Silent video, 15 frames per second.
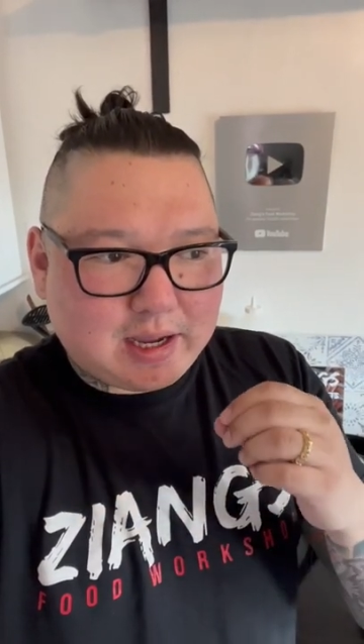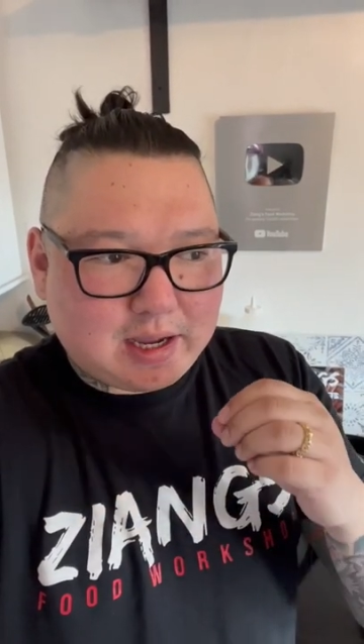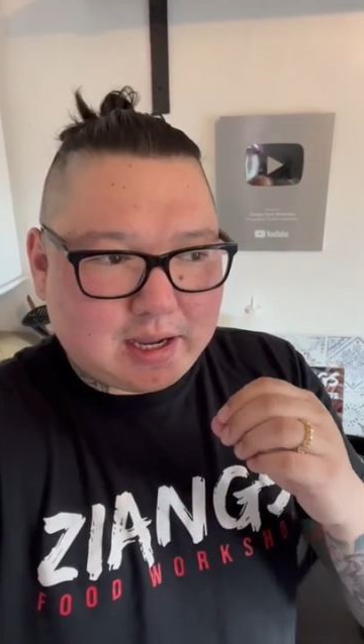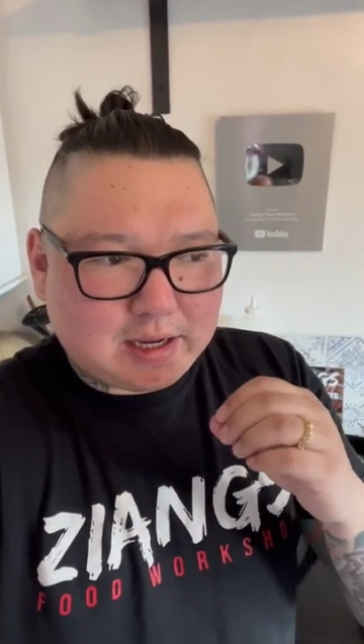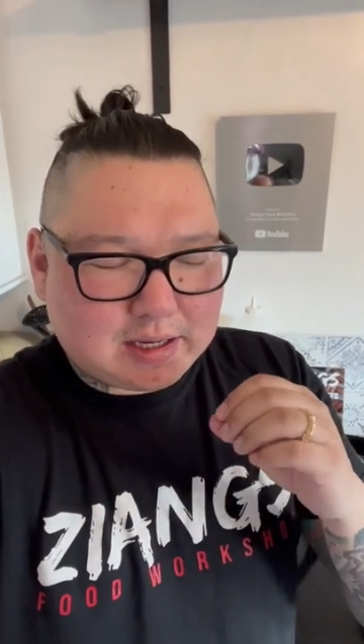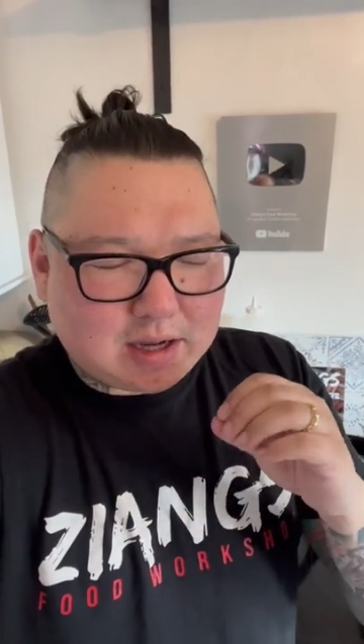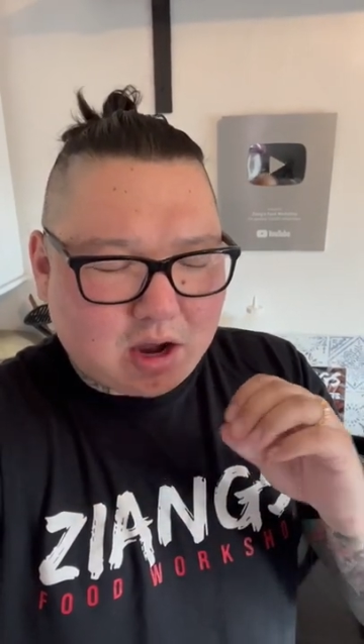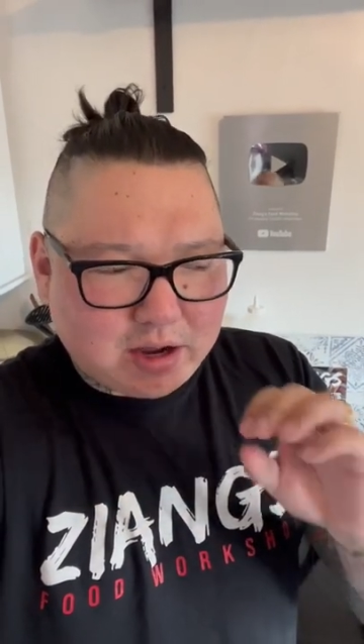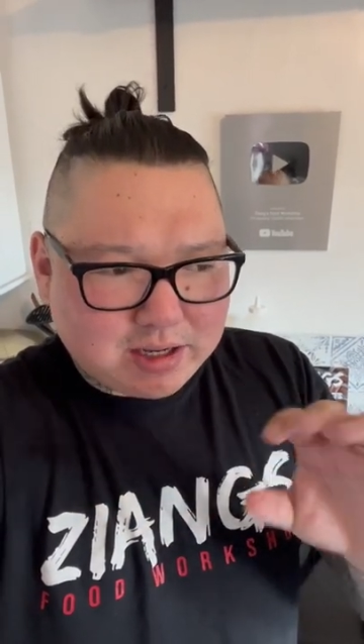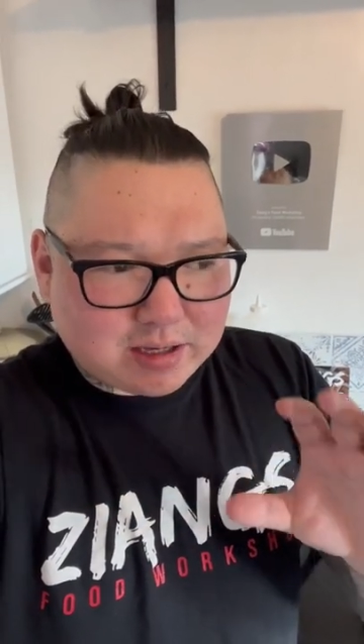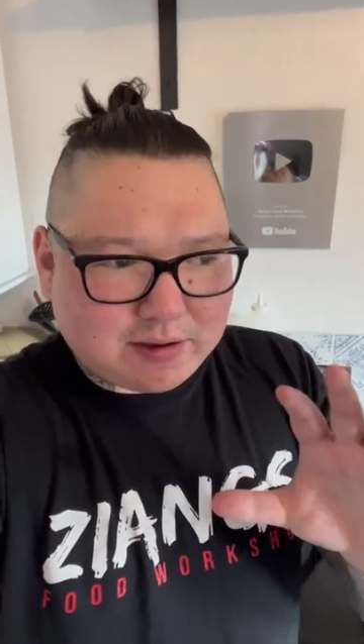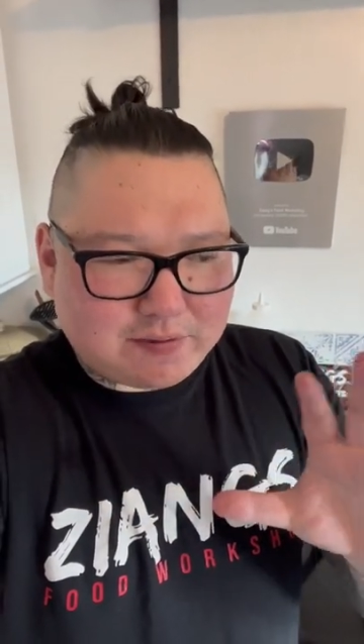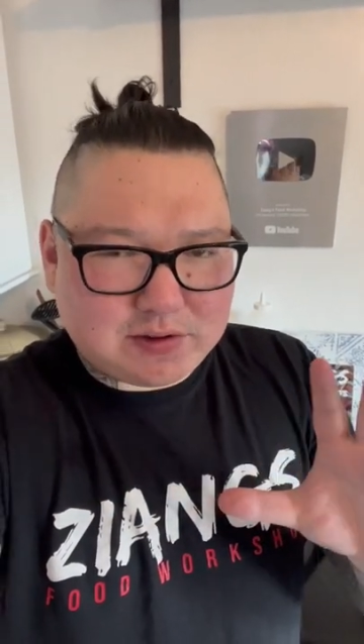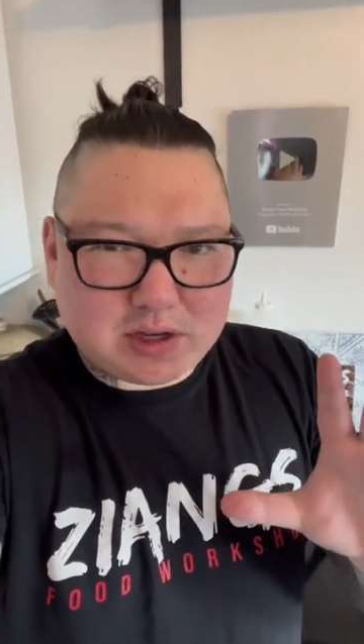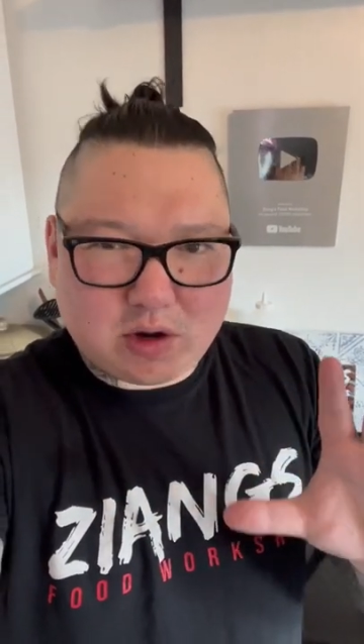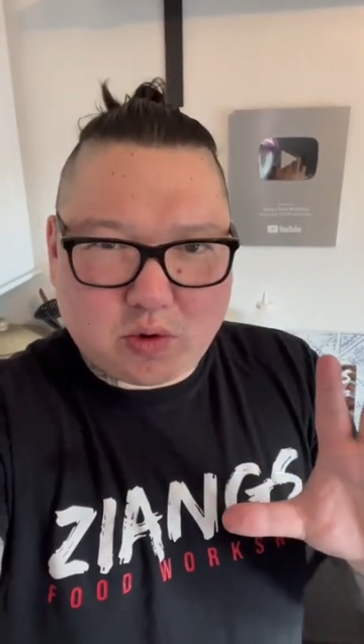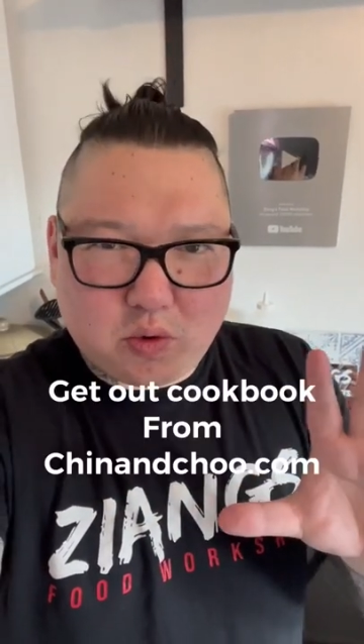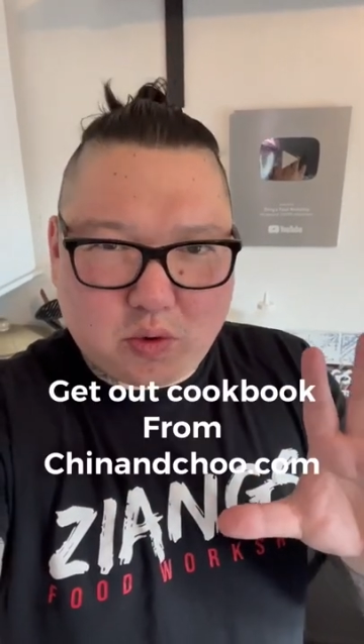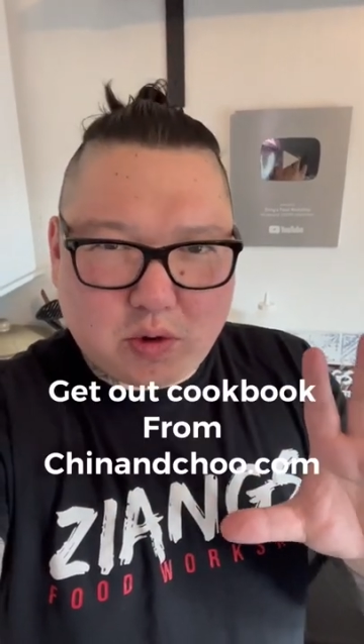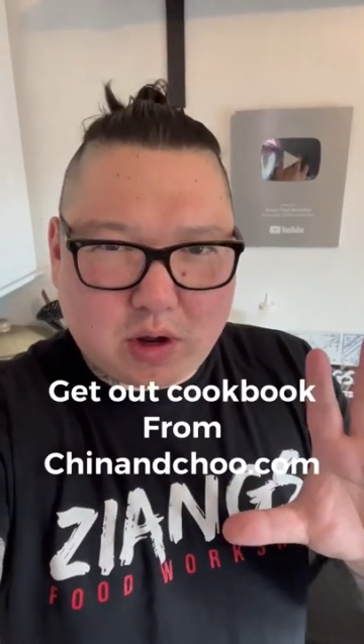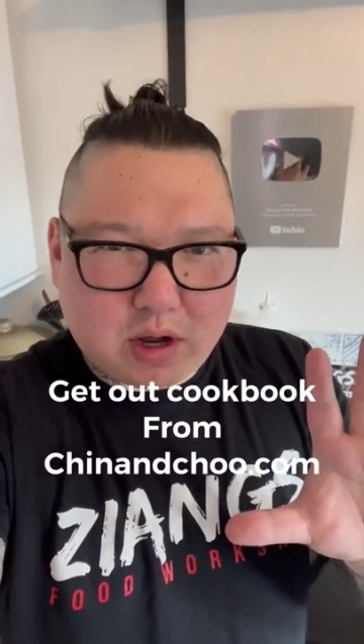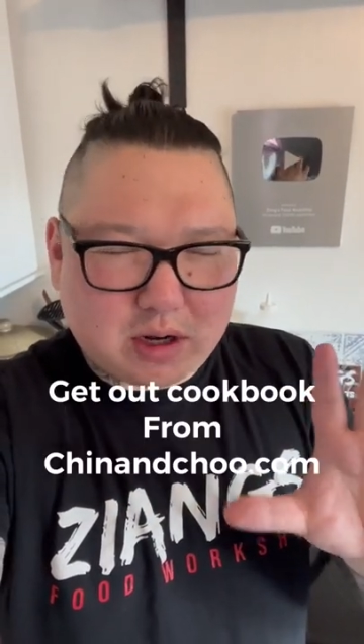it kind of gives it
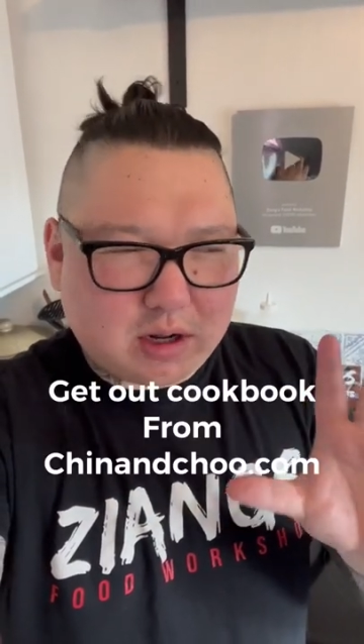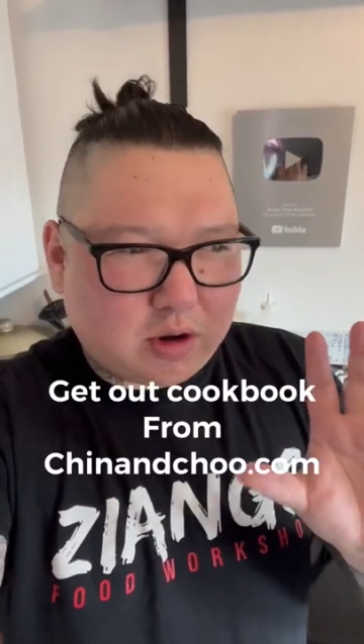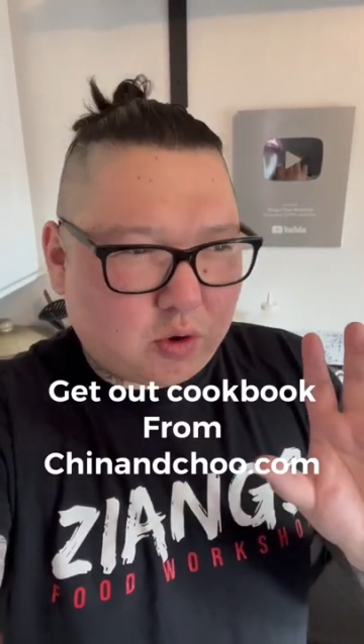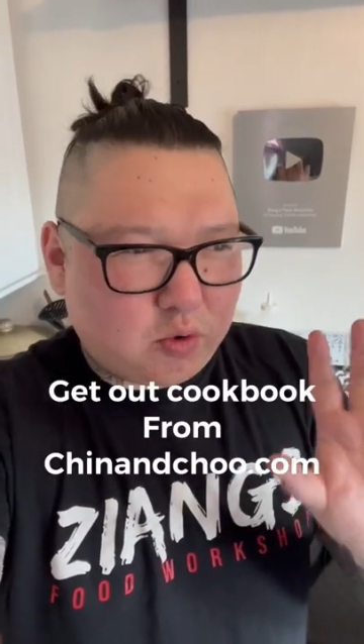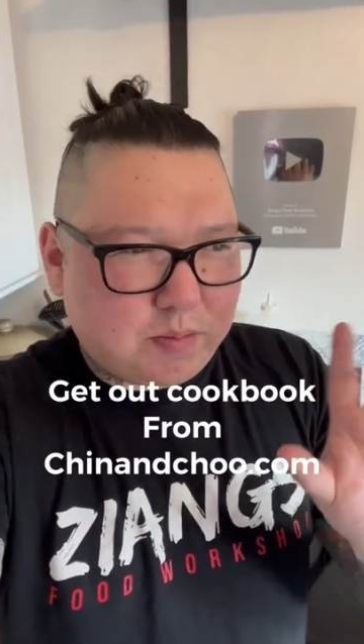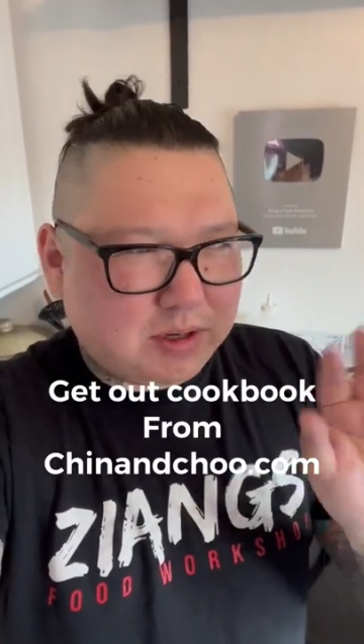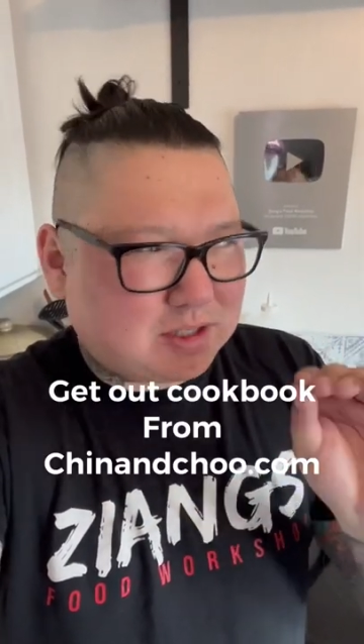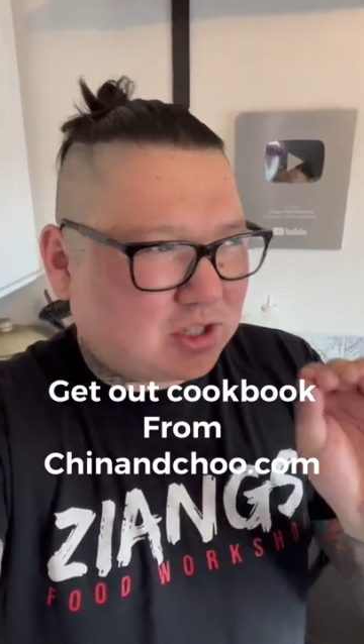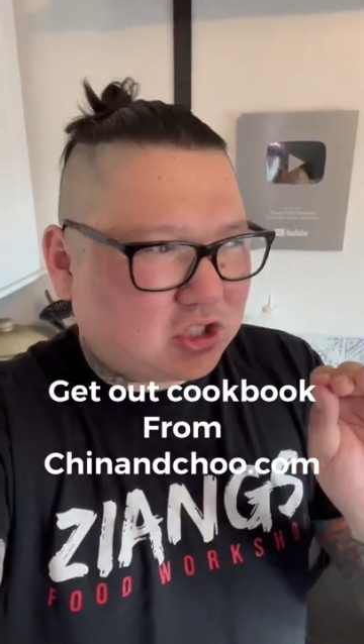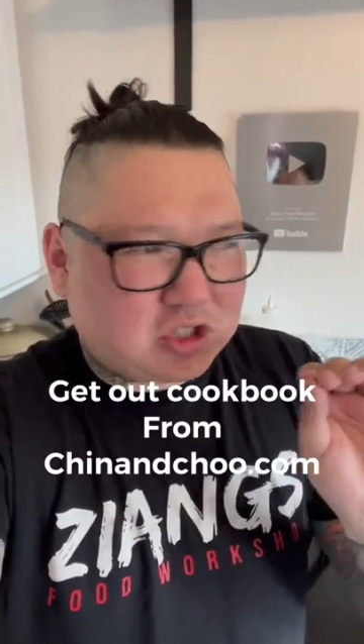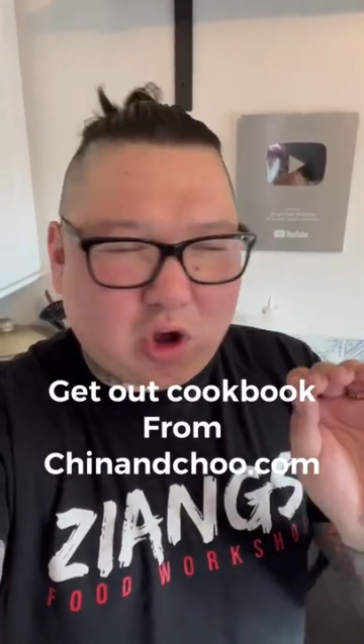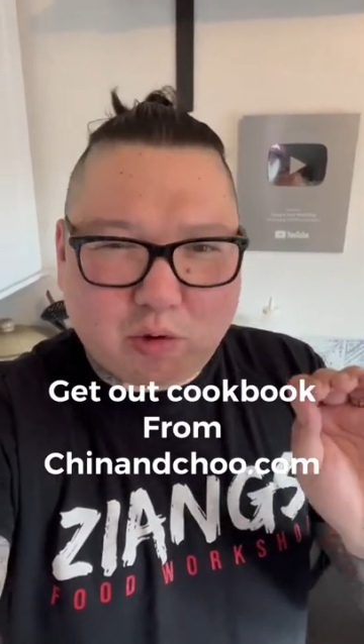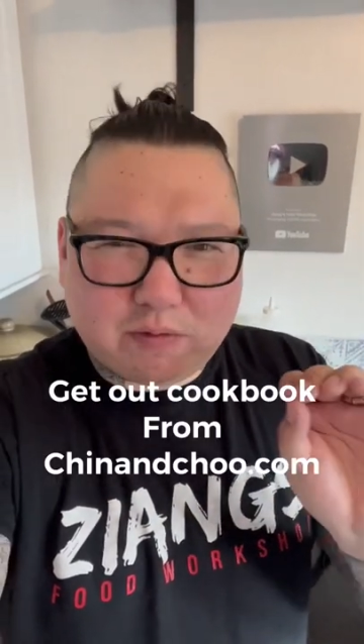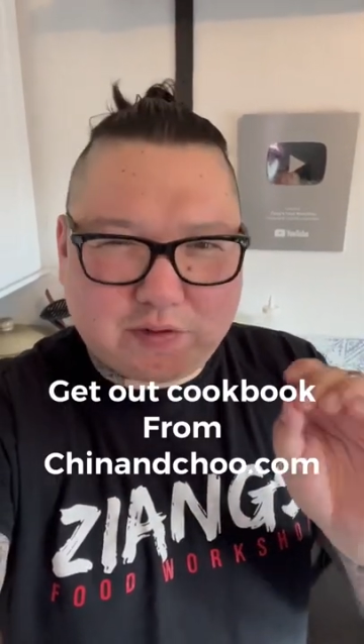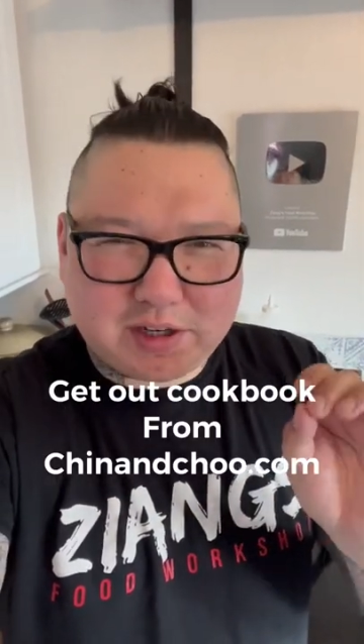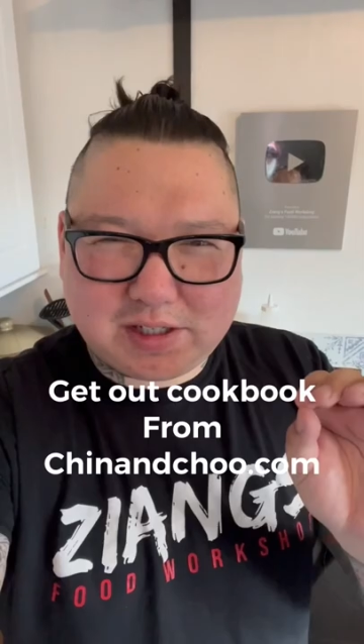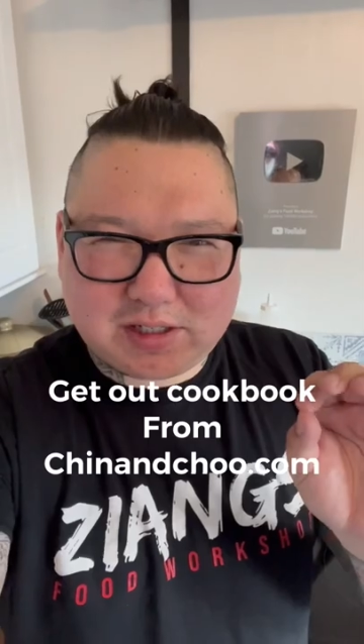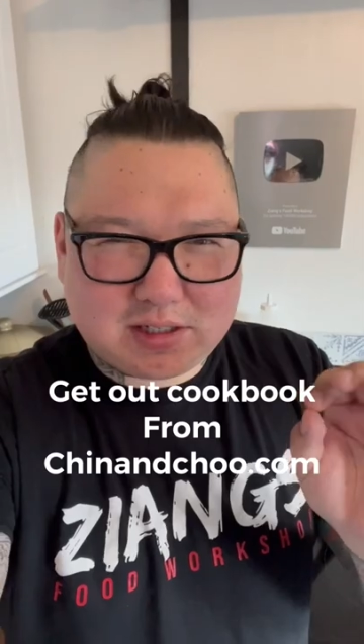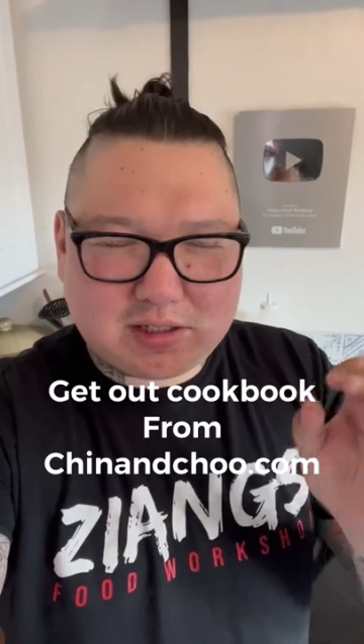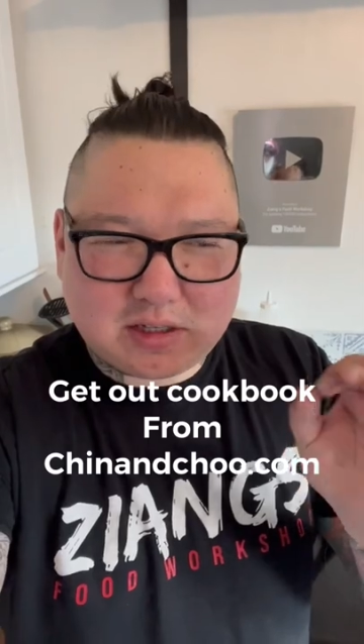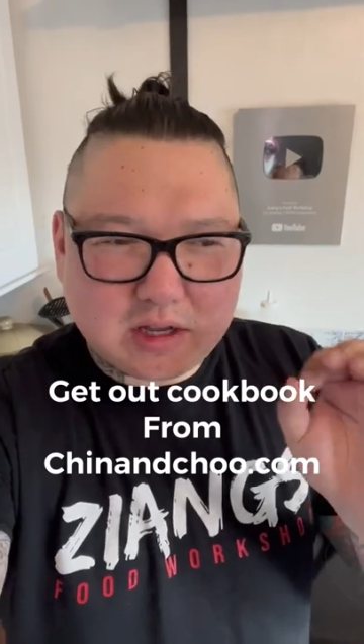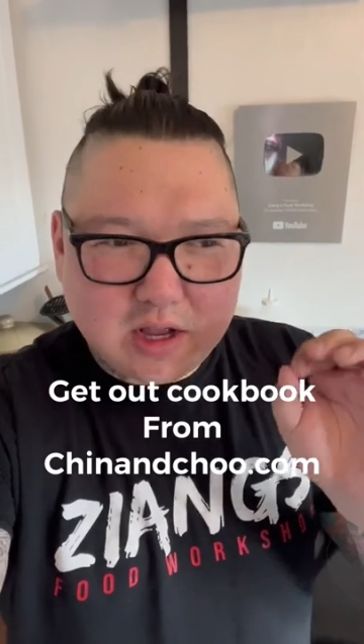almost a
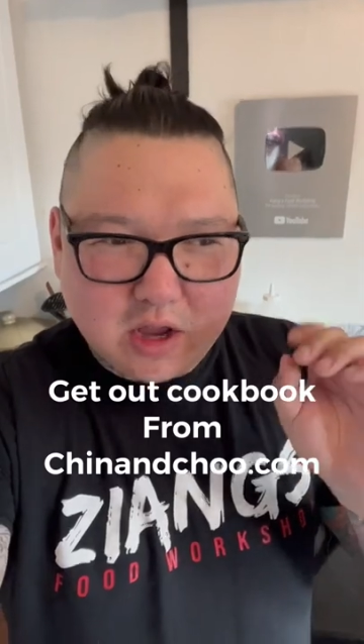solvent,